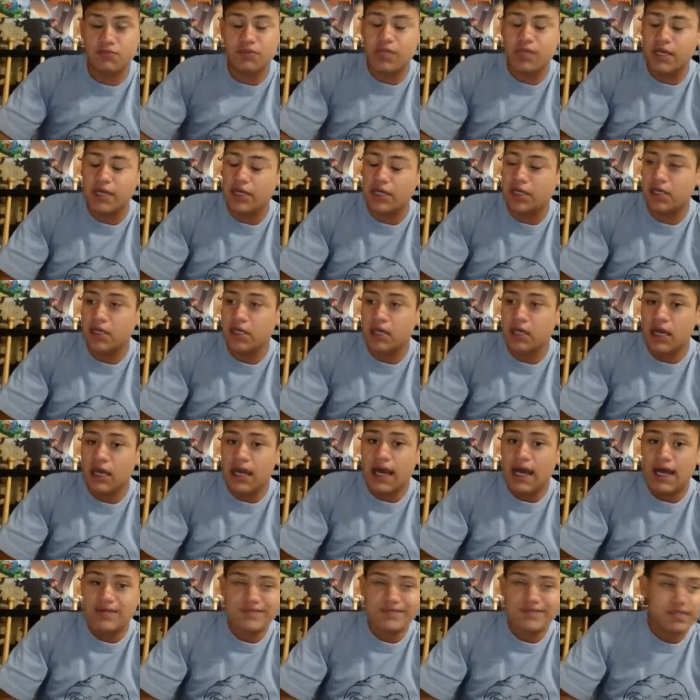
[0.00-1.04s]
they
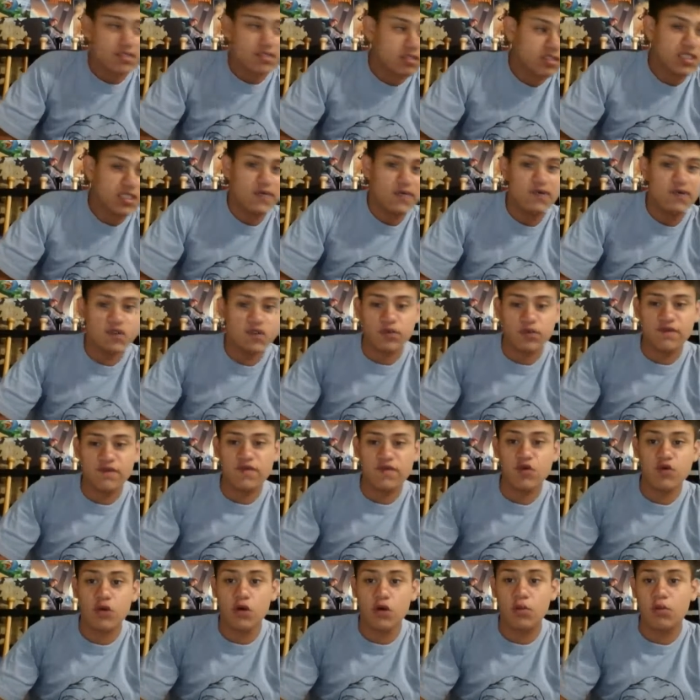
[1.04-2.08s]
as a, a TV show
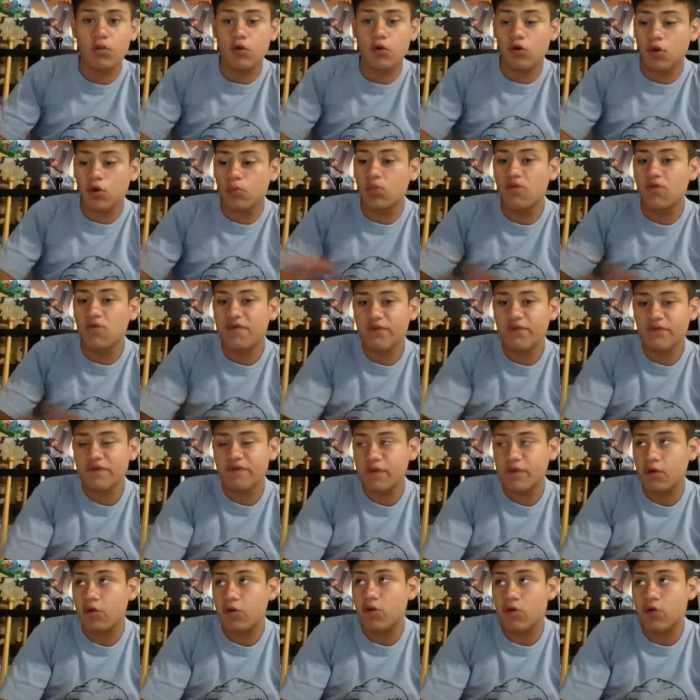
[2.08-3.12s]
review or a, or a movie
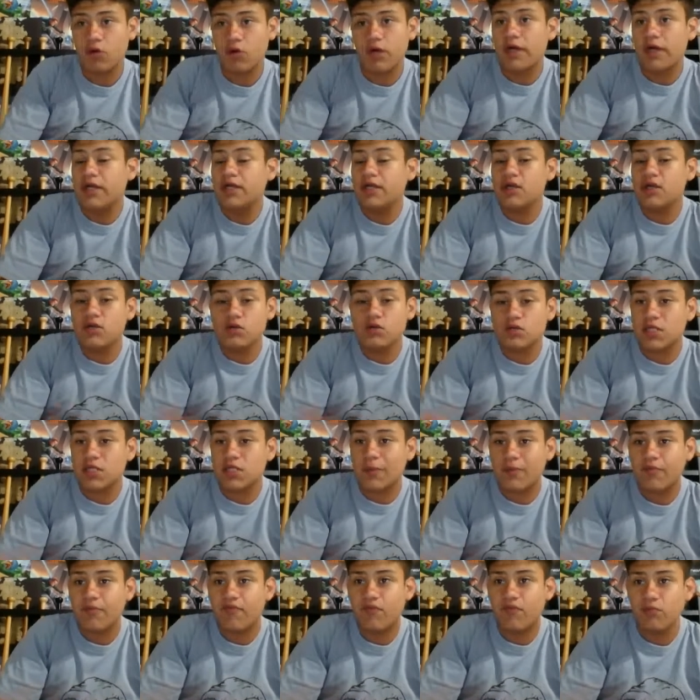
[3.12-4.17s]
review or any other
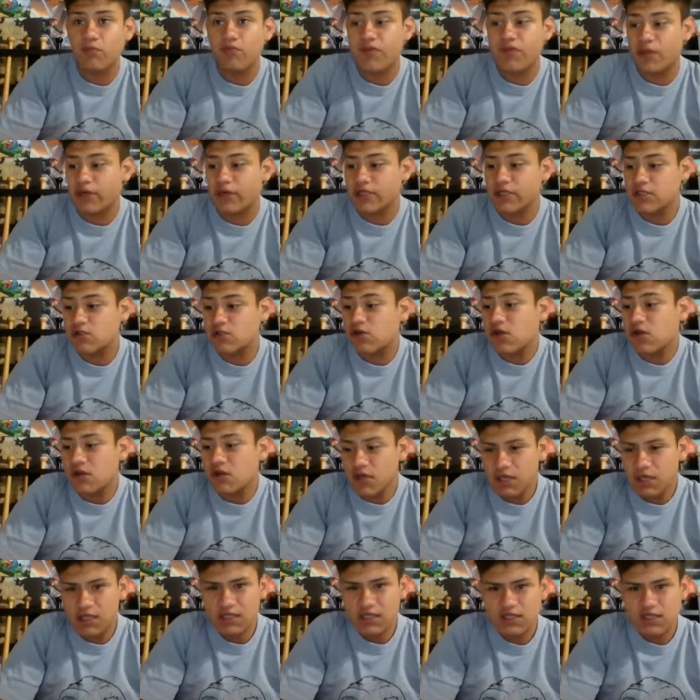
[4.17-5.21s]
type of video I do.
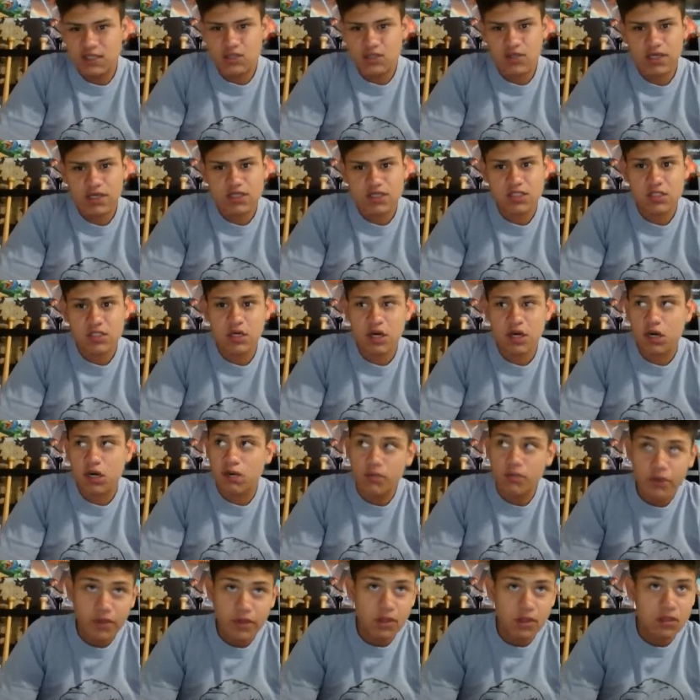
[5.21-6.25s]
It still gets
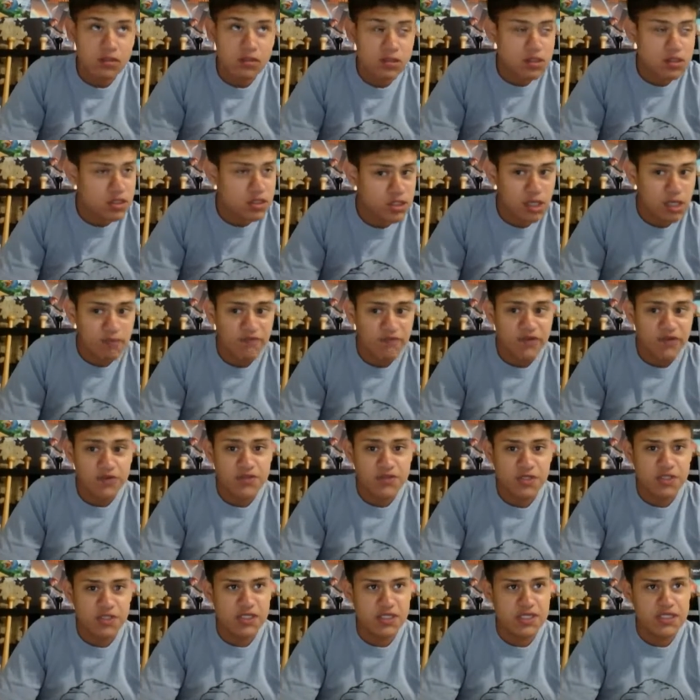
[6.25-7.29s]
some
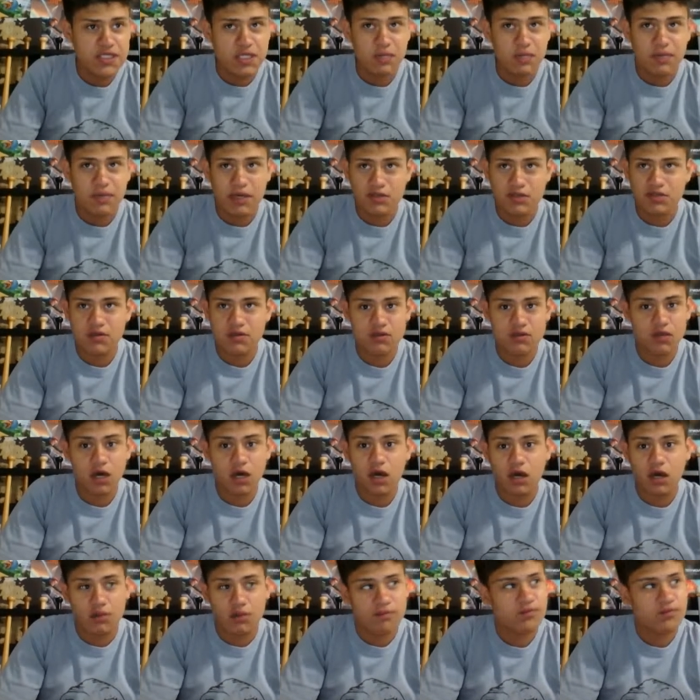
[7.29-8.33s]
views, a decent amount
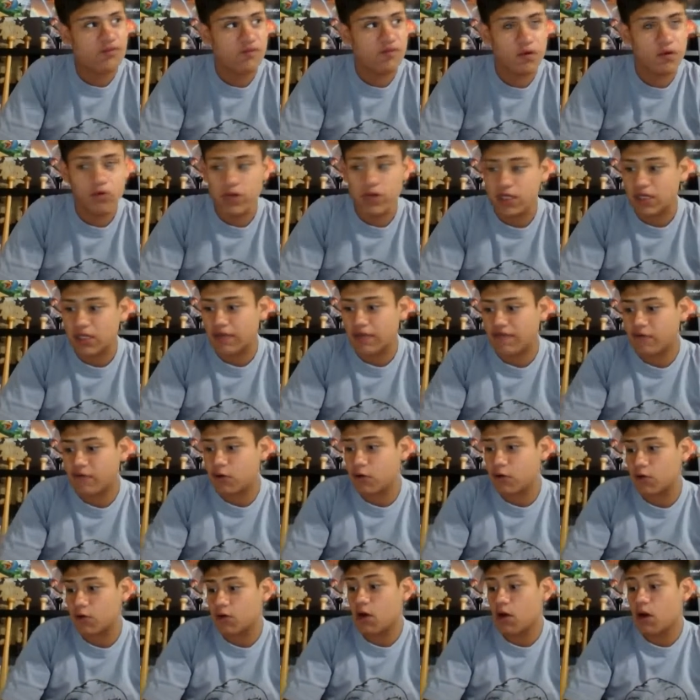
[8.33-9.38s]
um, for what it,
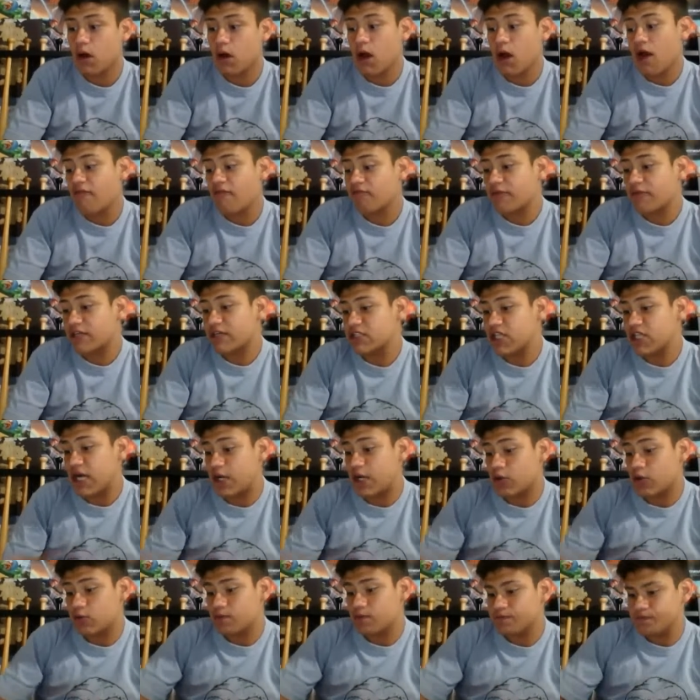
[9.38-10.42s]
for for my
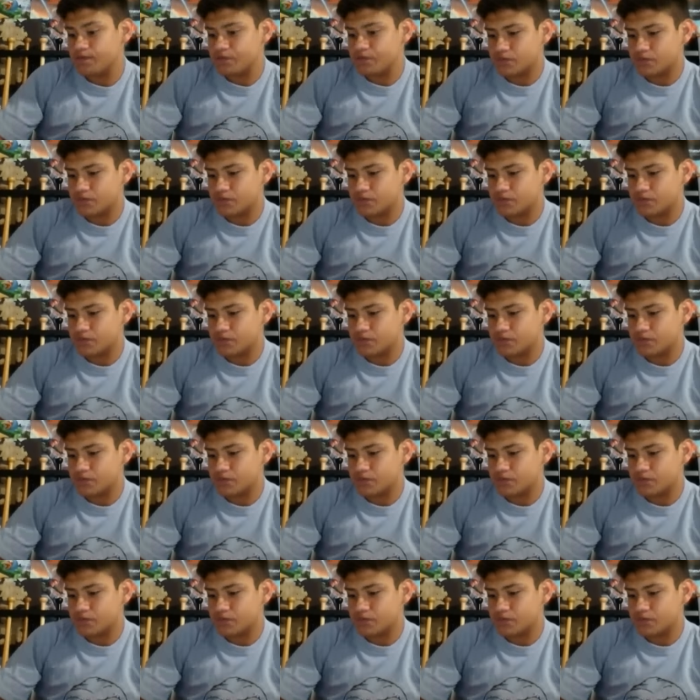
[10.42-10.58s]
channel.